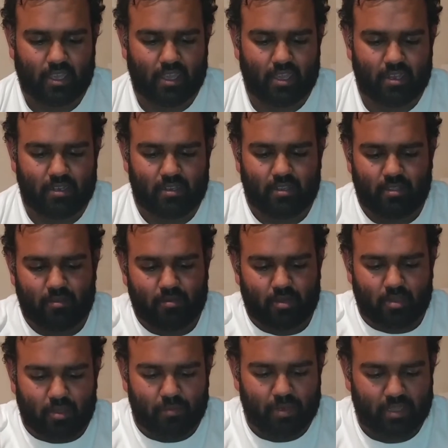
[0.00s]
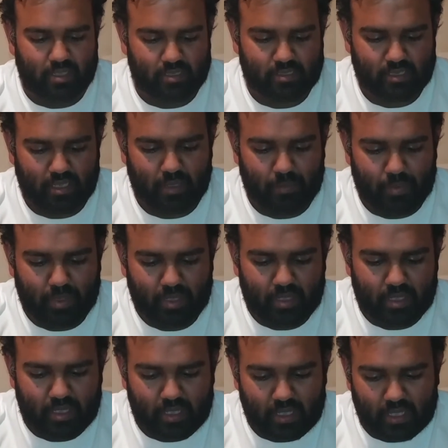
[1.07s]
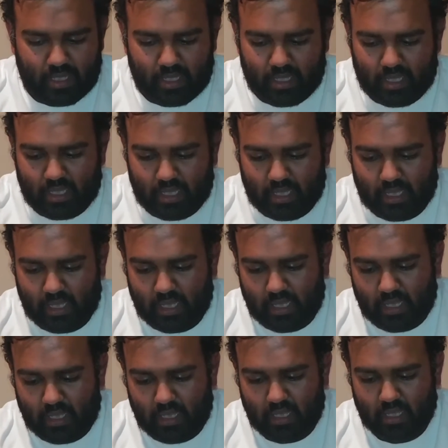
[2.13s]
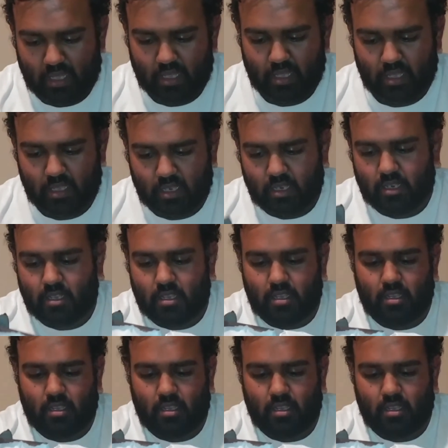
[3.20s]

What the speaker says: and we're opening this up. And